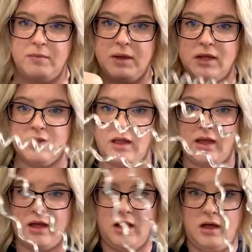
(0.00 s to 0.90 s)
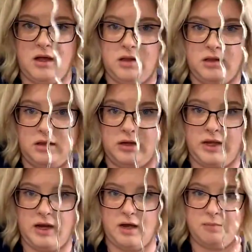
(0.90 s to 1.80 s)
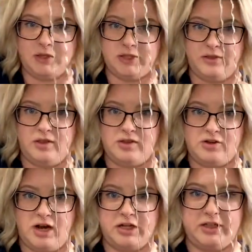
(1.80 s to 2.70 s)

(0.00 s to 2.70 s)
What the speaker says: because like, look at how much these stretch.